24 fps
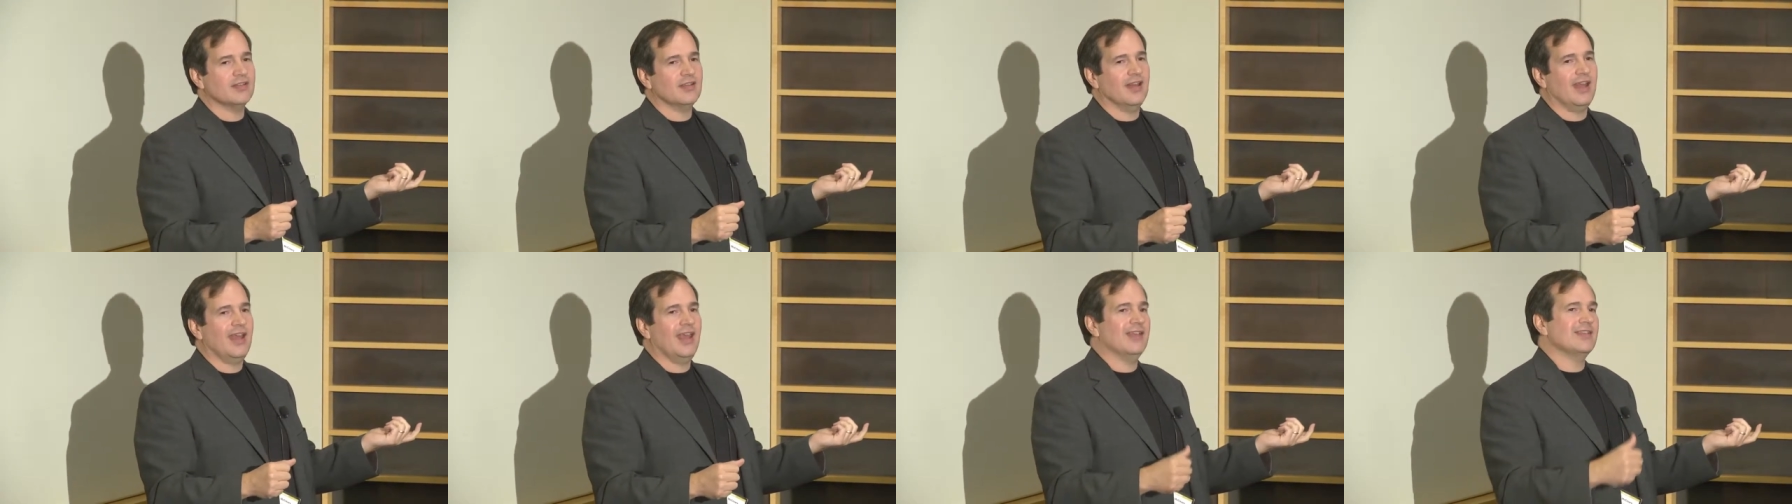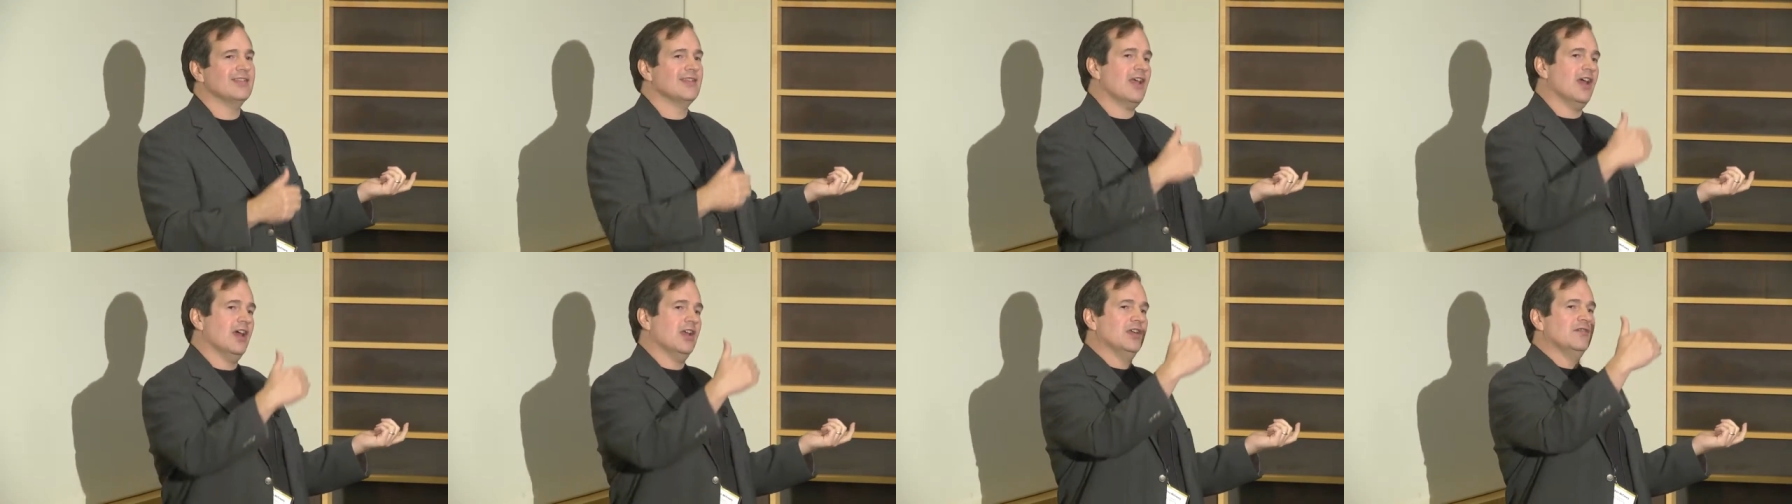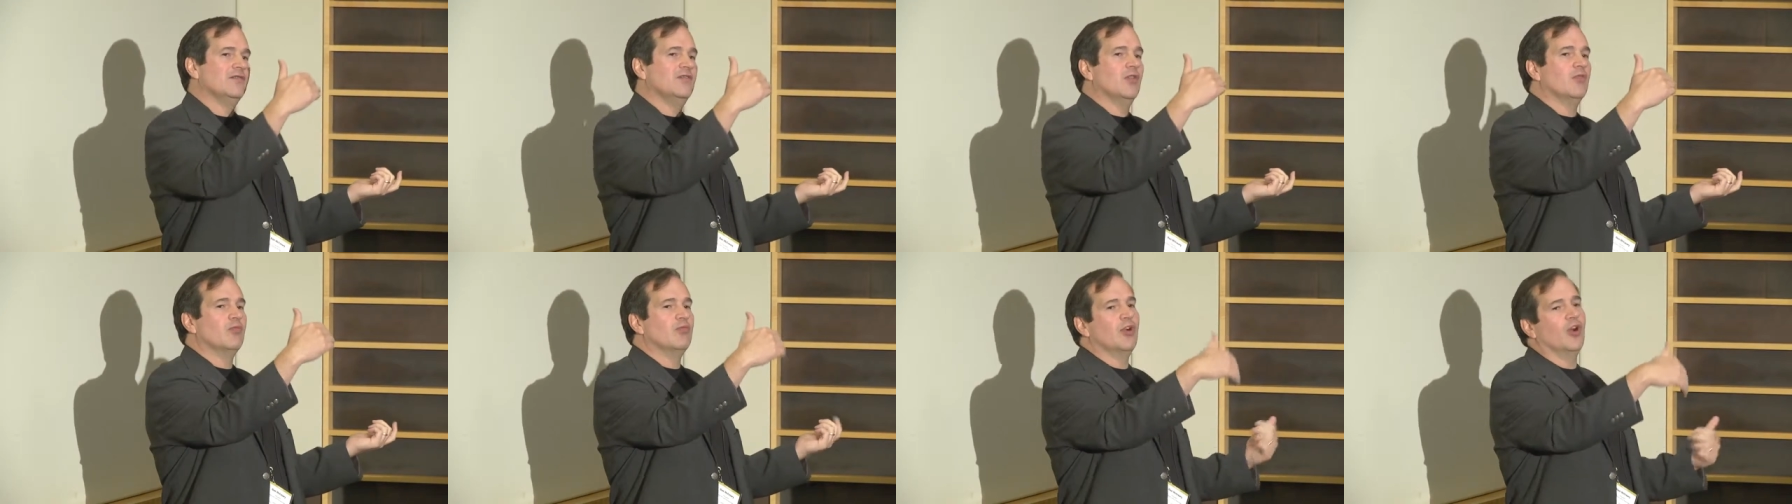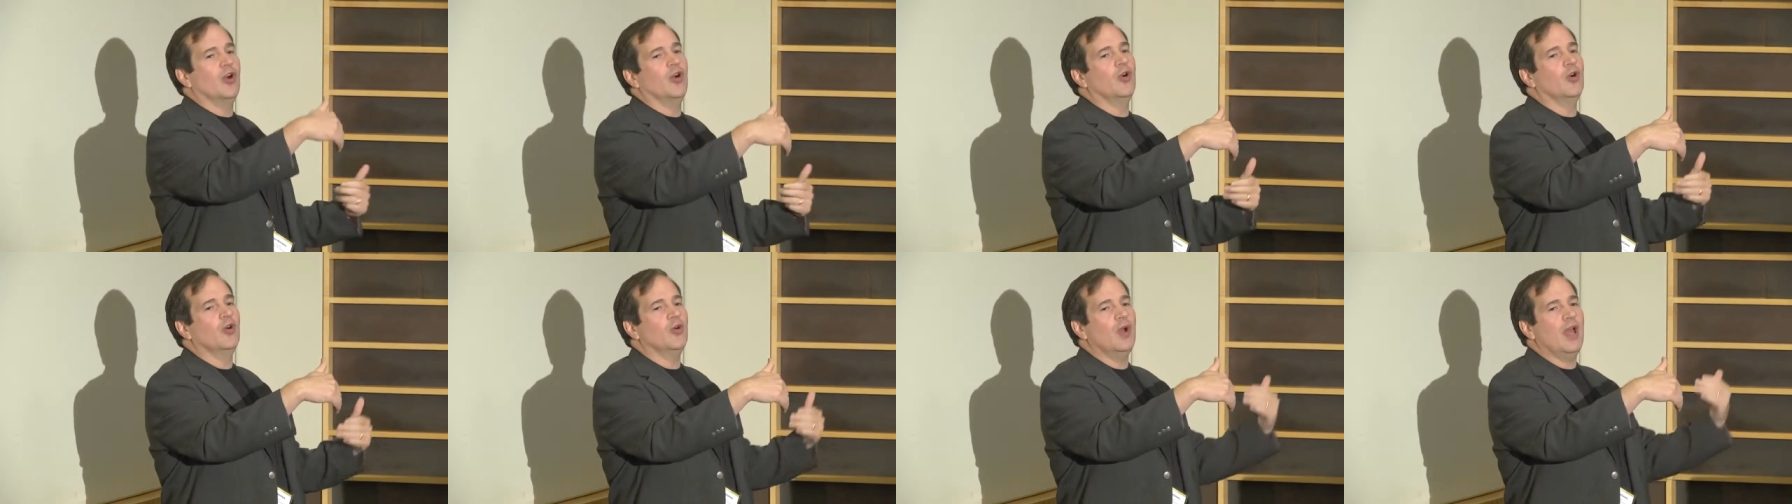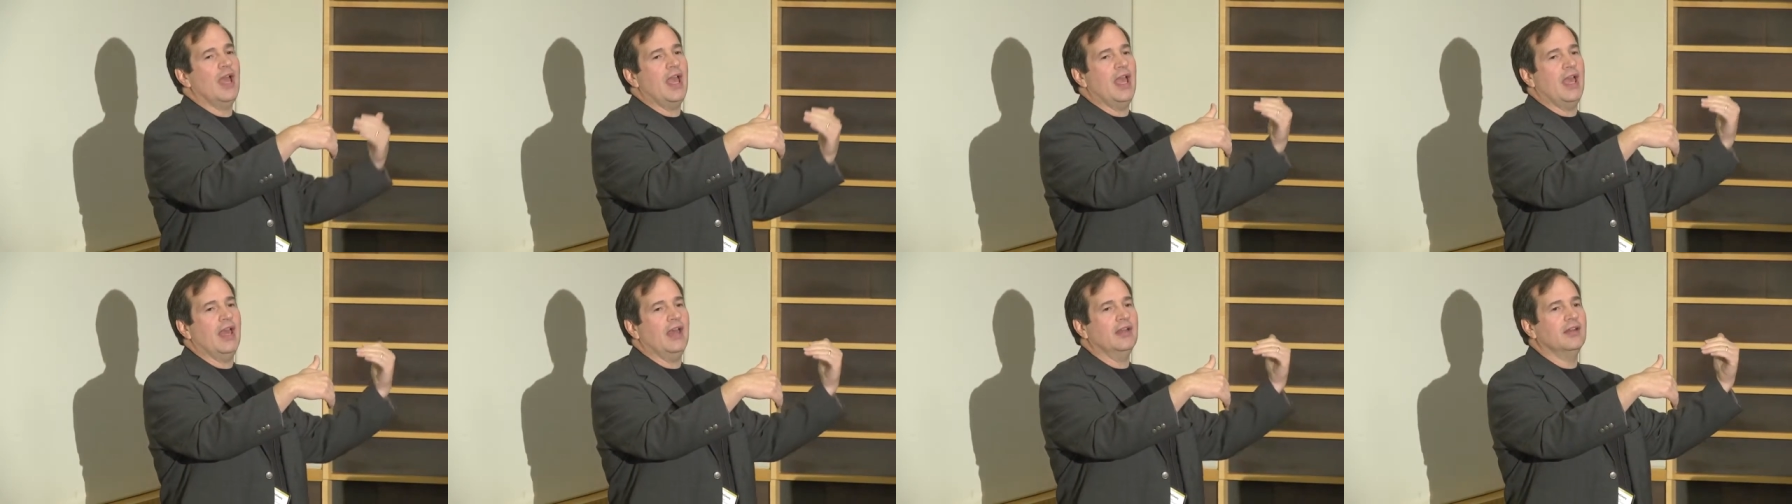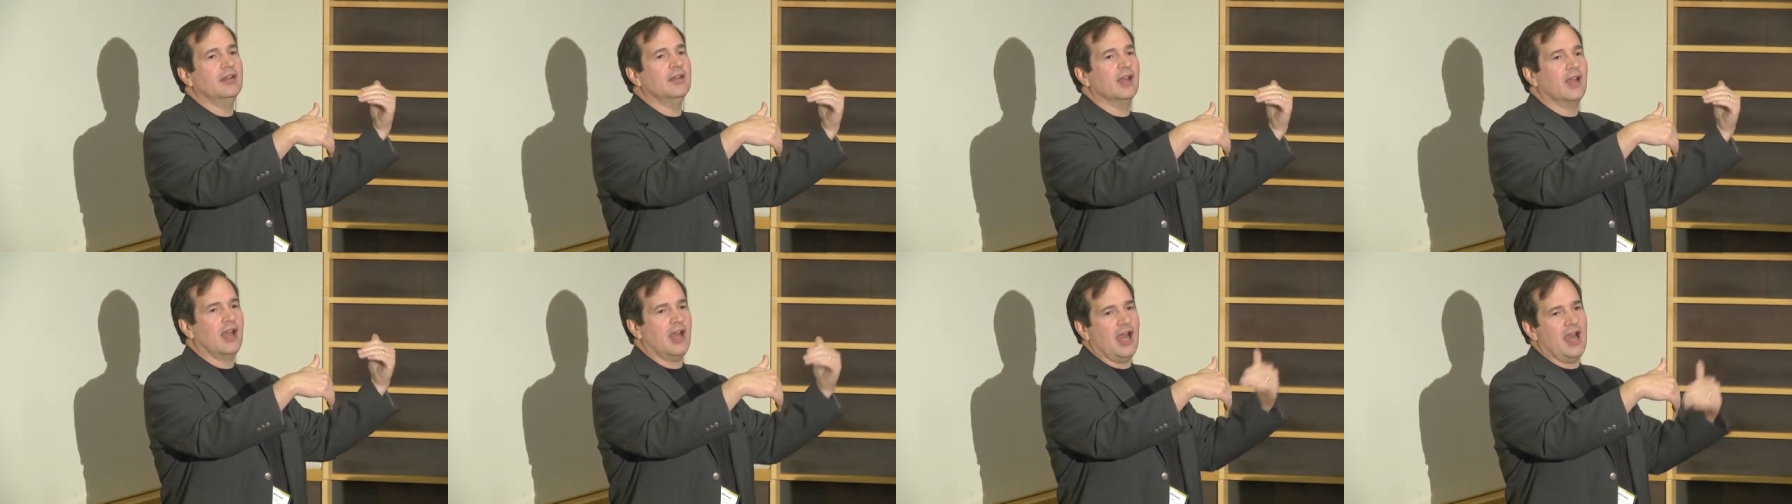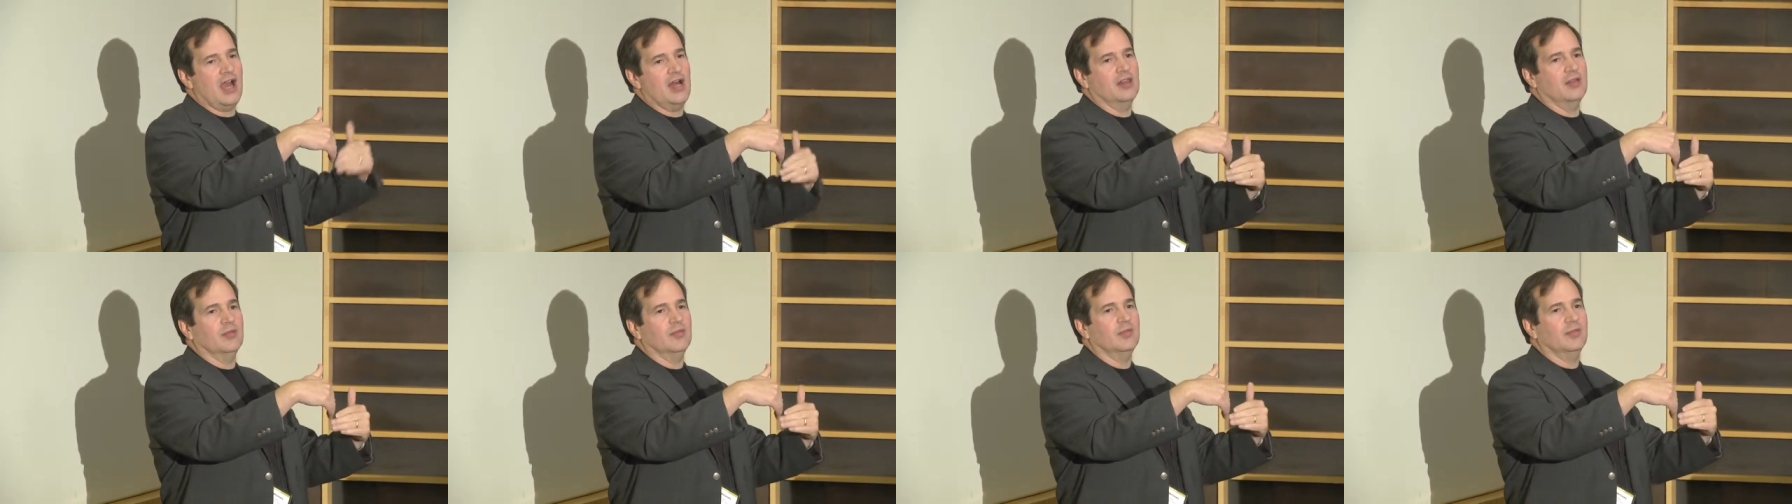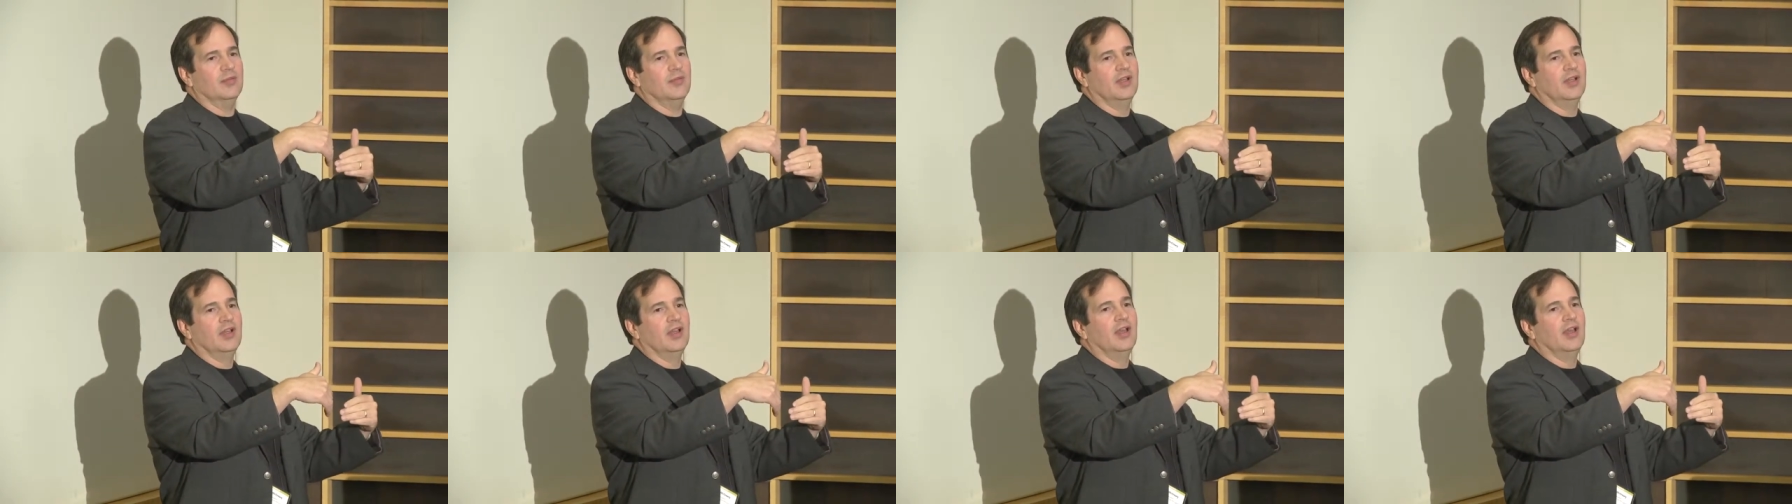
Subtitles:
It has kind of a row and a column,